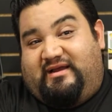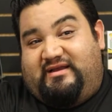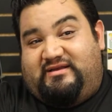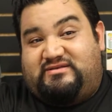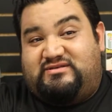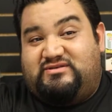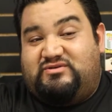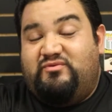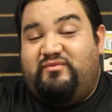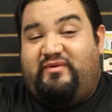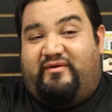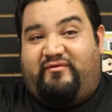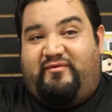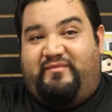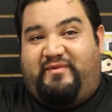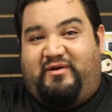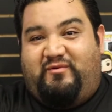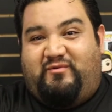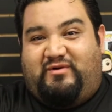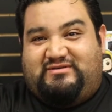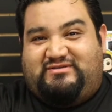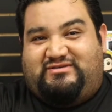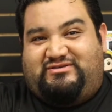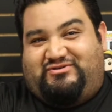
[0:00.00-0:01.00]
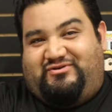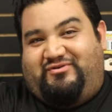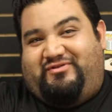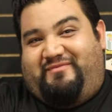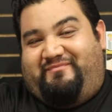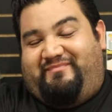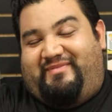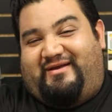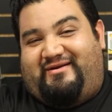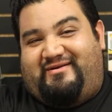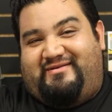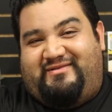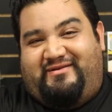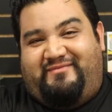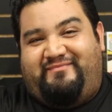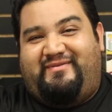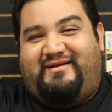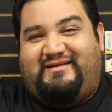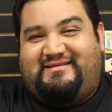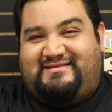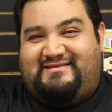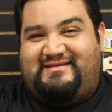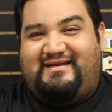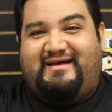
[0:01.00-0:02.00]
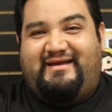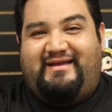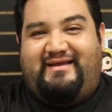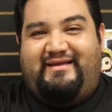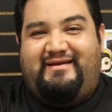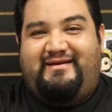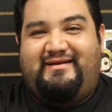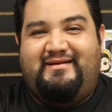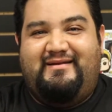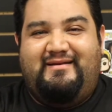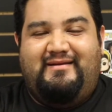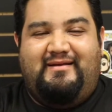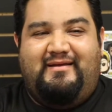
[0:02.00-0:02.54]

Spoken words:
assume everybody wants to show the best side,